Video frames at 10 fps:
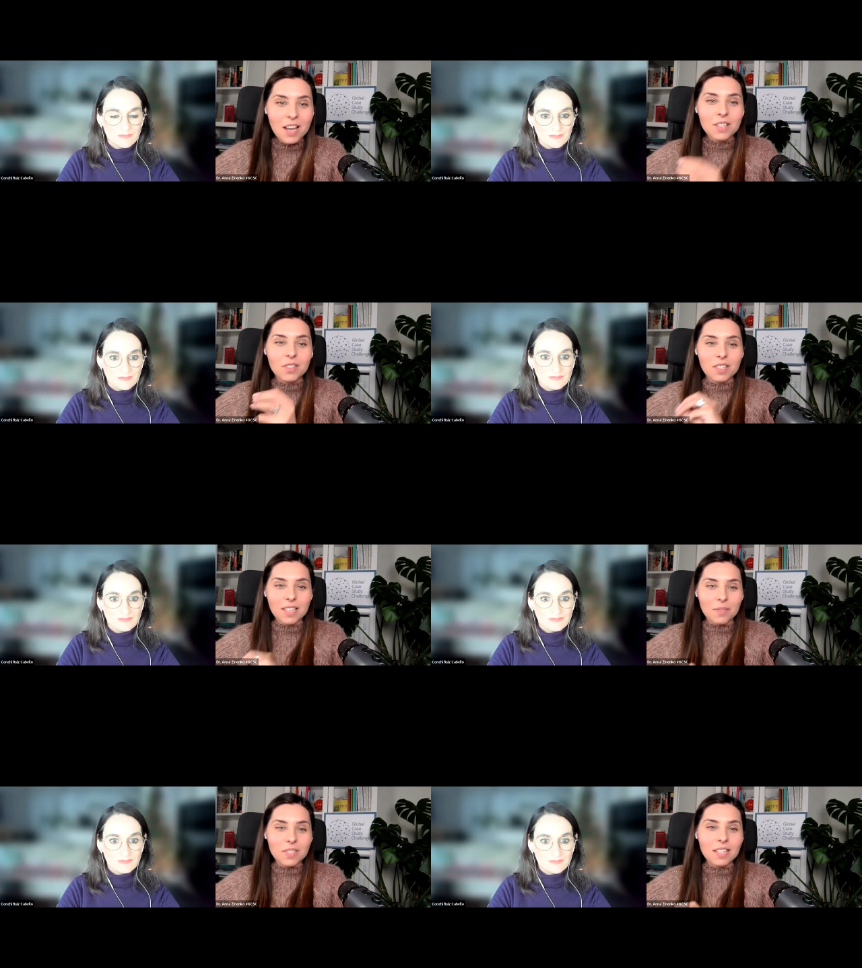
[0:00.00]
Speaker 1: So it's
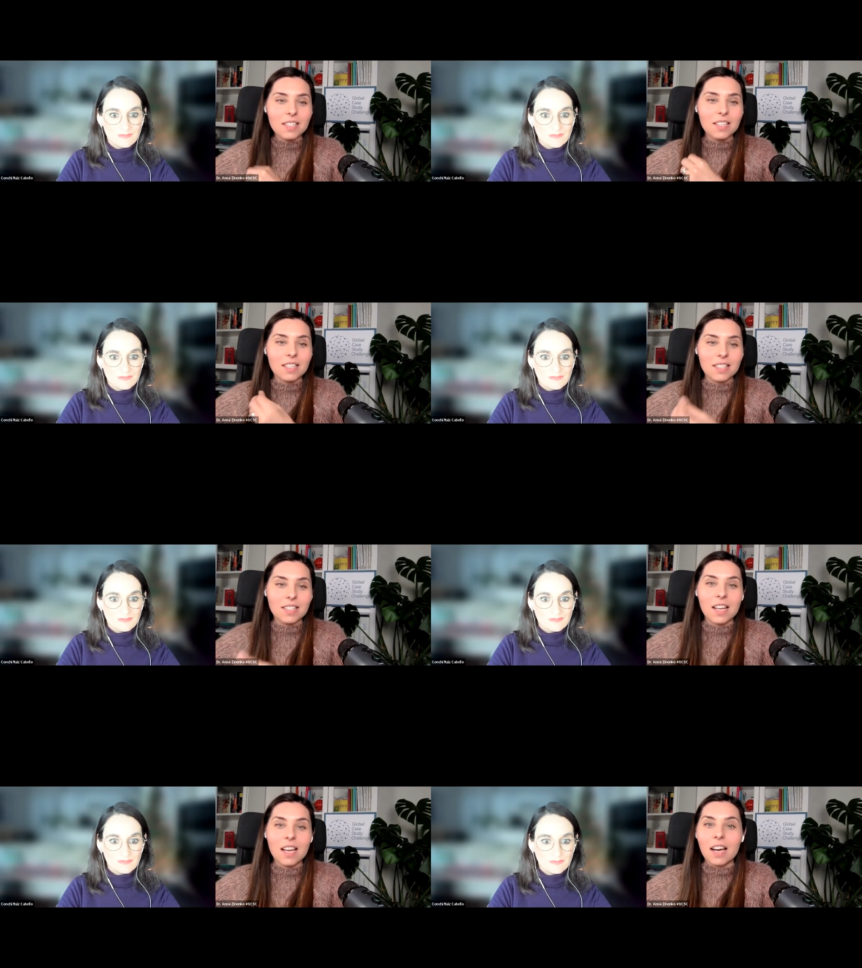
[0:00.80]
something that
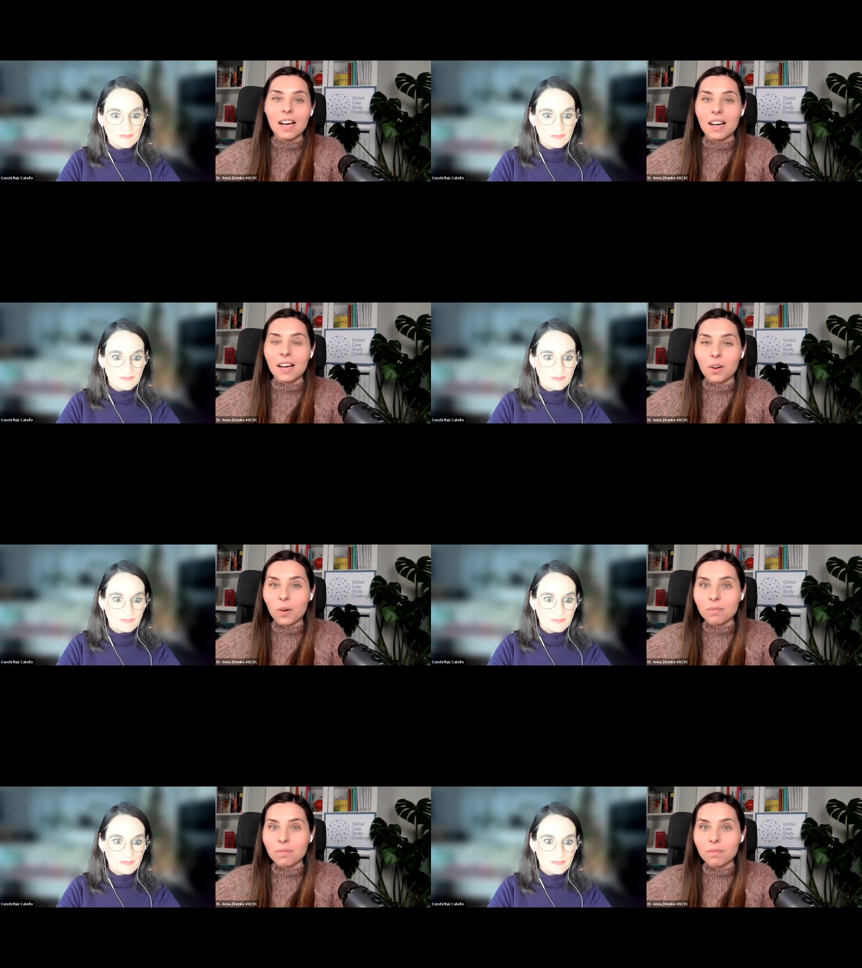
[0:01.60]
is uh,